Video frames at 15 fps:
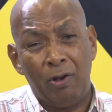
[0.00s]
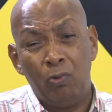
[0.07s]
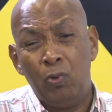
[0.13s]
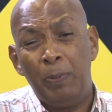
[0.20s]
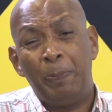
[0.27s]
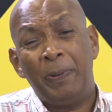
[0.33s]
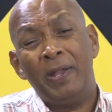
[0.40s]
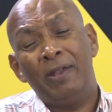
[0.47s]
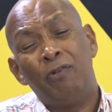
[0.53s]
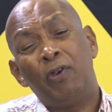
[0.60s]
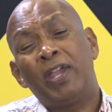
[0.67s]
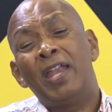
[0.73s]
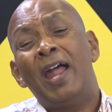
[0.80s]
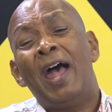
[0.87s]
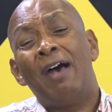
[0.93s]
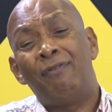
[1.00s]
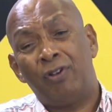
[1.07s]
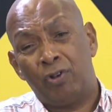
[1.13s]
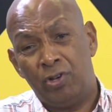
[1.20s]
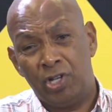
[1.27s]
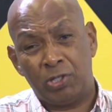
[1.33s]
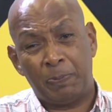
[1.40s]
we can have
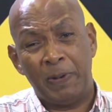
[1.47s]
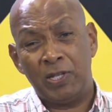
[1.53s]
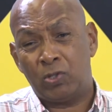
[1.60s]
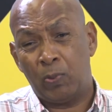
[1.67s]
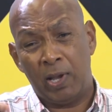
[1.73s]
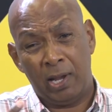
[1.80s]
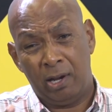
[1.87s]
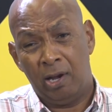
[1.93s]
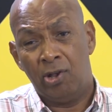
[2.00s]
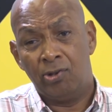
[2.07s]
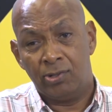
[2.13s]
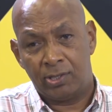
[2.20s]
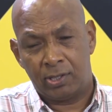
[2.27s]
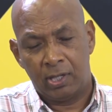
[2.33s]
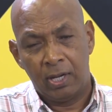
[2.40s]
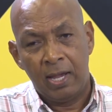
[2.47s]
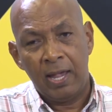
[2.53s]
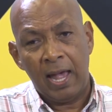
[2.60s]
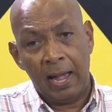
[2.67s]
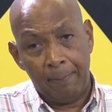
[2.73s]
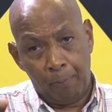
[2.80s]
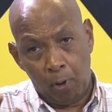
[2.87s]
on this place with their guns
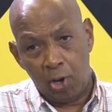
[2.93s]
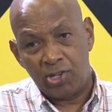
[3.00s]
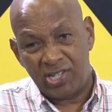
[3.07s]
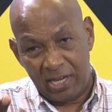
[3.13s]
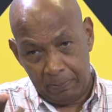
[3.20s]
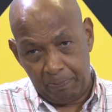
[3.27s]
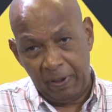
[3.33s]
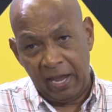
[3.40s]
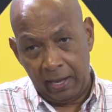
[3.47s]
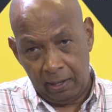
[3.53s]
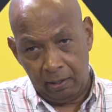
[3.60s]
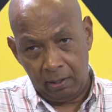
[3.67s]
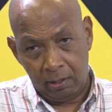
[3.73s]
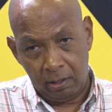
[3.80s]
are boys in pain.